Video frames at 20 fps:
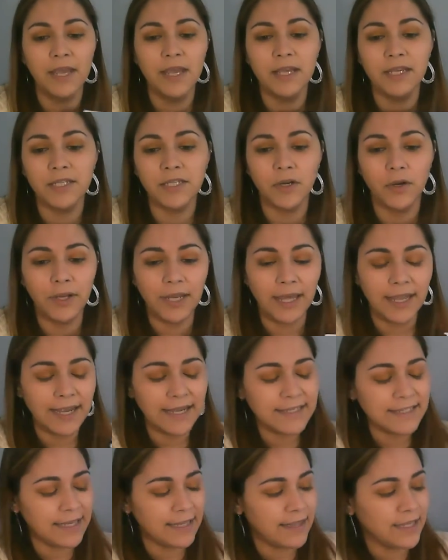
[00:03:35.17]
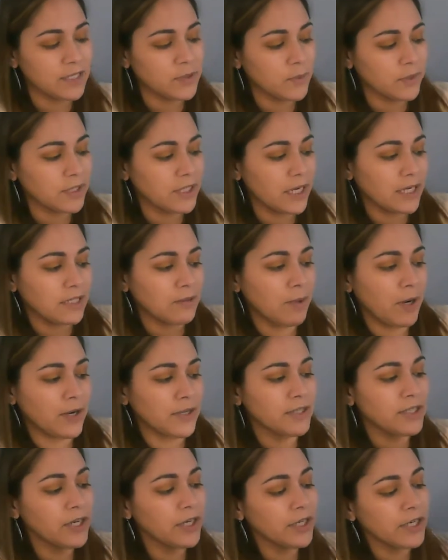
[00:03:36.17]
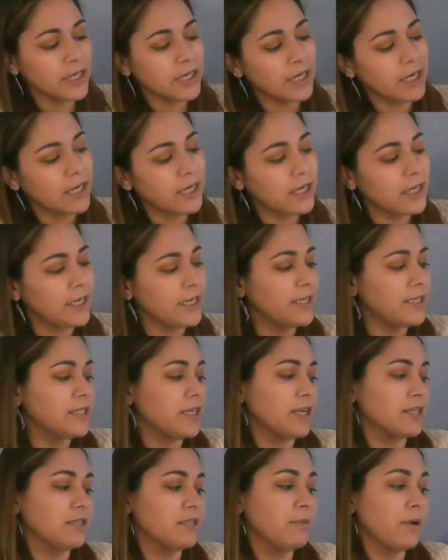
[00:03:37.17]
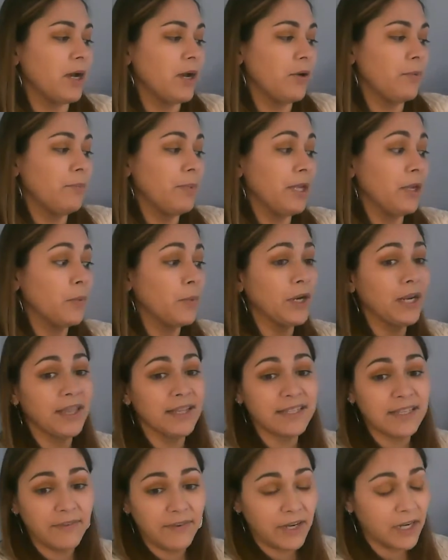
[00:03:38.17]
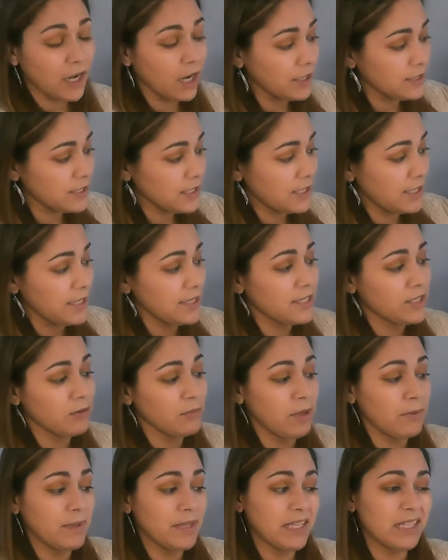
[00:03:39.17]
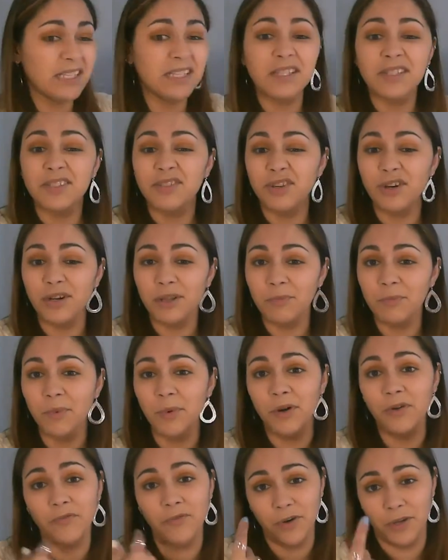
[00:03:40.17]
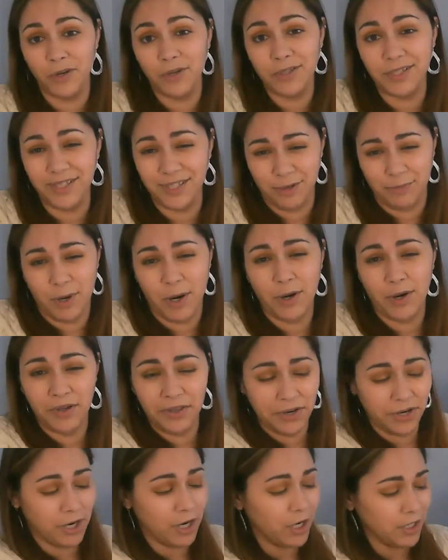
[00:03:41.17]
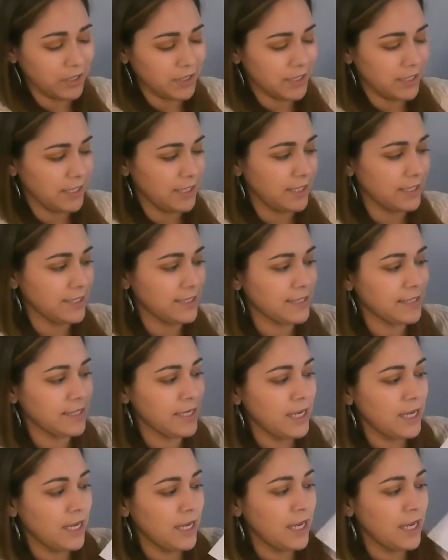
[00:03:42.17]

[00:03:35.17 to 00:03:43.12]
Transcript: So like I said, this one talks about Antarctica. It talks about being one of the 7 continents. So maybe this is a starting point for you to teach about other continents.